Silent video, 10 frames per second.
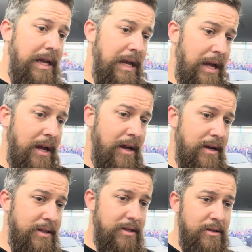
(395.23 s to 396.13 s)

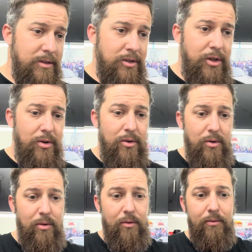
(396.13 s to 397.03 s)
is
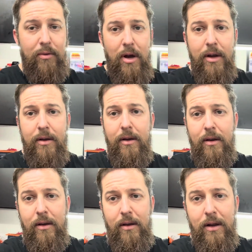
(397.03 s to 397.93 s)
to run
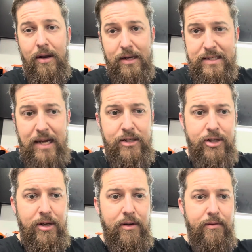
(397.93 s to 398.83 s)
an
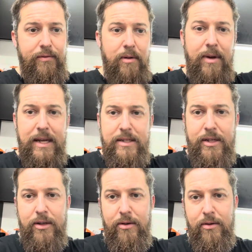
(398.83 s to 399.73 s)
extension from my
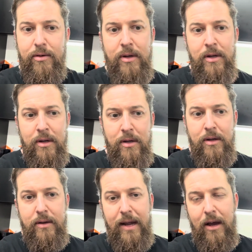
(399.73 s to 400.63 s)
ECU
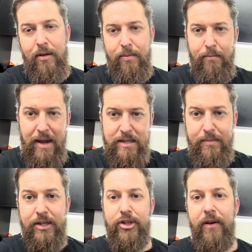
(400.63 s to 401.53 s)
down past
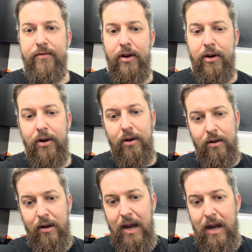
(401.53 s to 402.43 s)
my shifter,
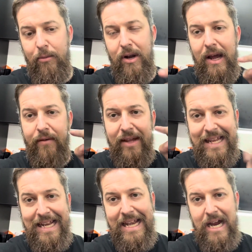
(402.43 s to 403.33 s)
and I'm gonna have the
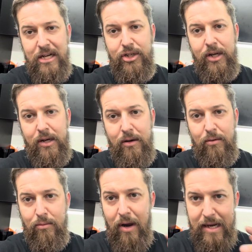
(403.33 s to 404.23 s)
connection
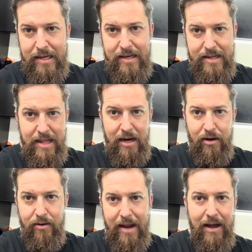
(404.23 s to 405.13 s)
right
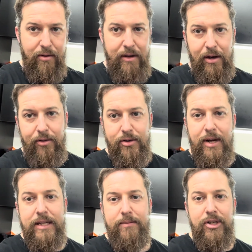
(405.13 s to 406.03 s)
there down near the
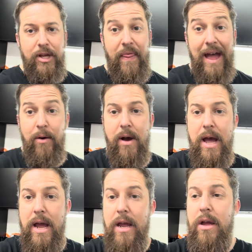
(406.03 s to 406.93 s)
transmission. That
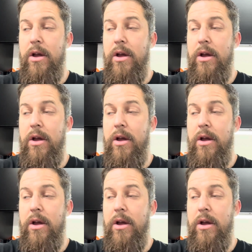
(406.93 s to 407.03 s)
way,